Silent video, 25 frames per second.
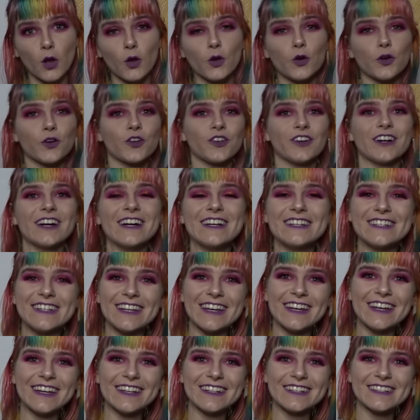
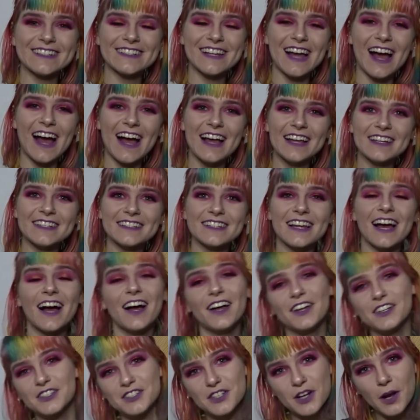Greetings guys,
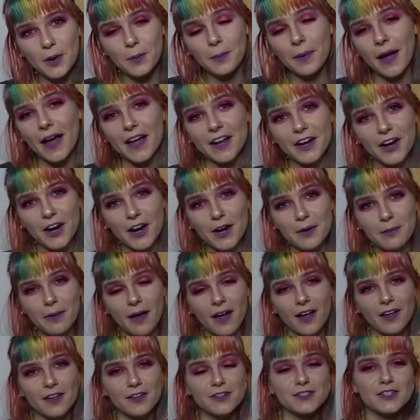gals and non-binary
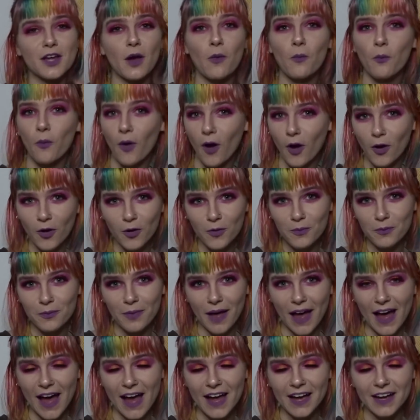pals, and welcome
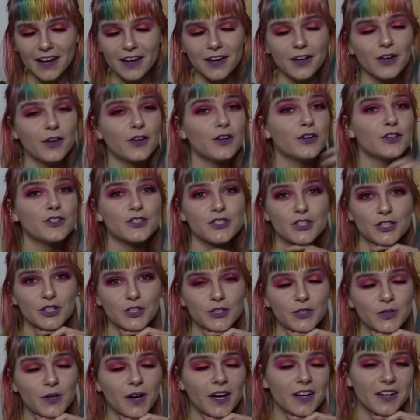back
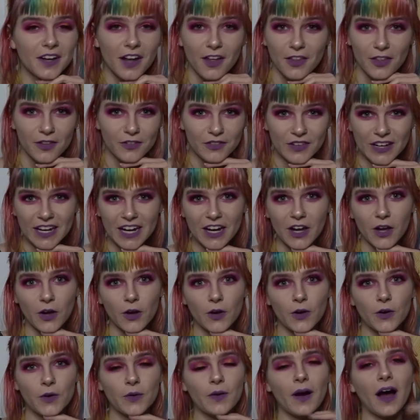to another
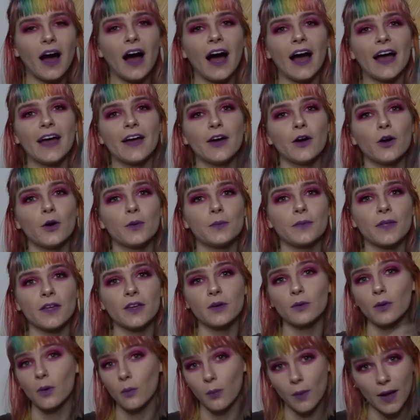video. I hope that
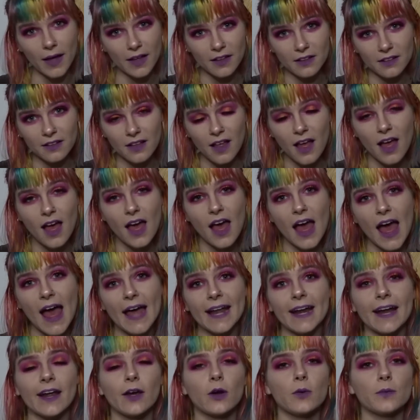you are well and
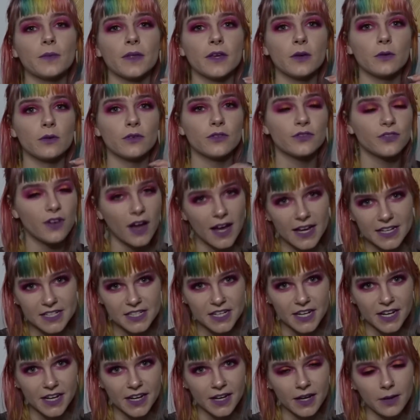I hope that you are
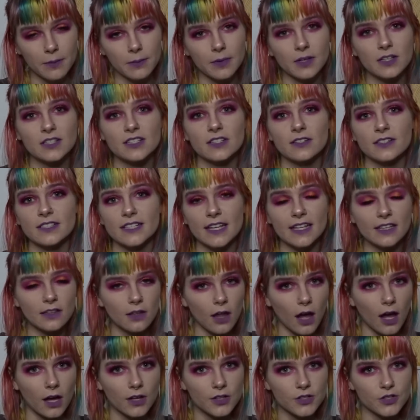fighting, because there is a
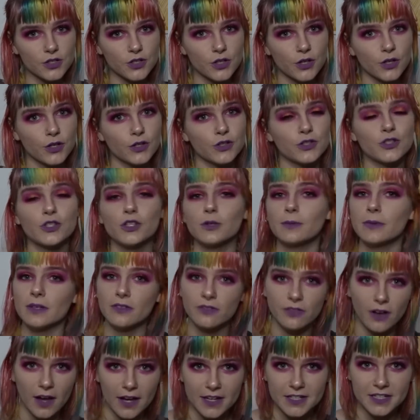lot to be
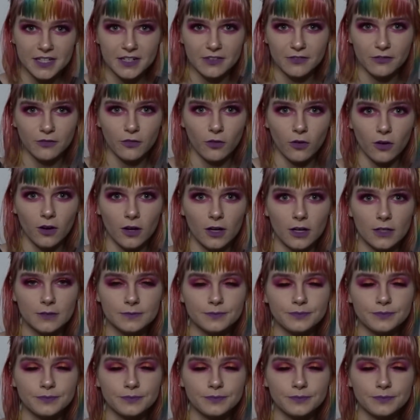fighting for.